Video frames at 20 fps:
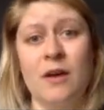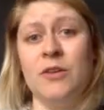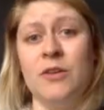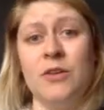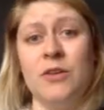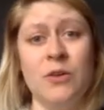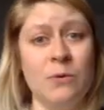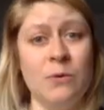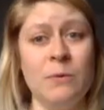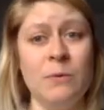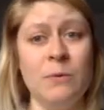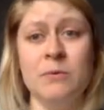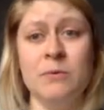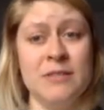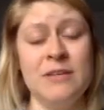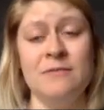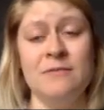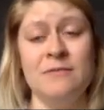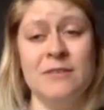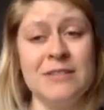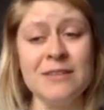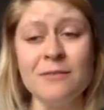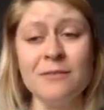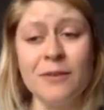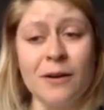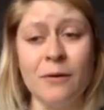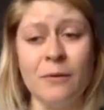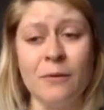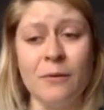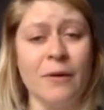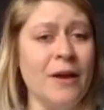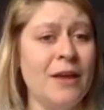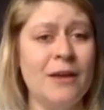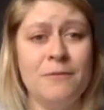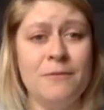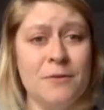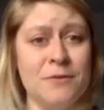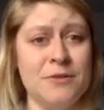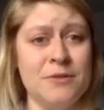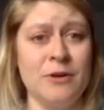You will receive a 0
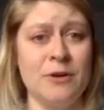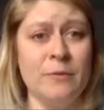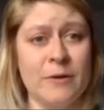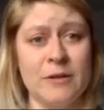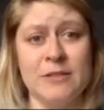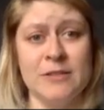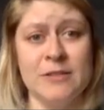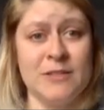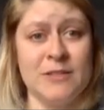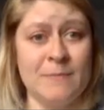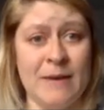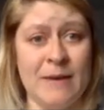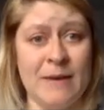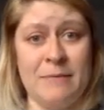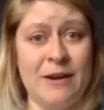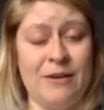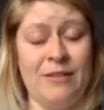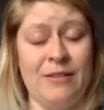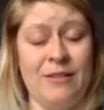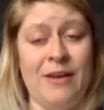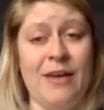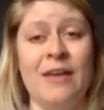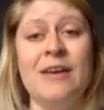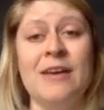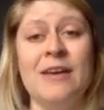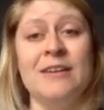if you don't participate in Parlay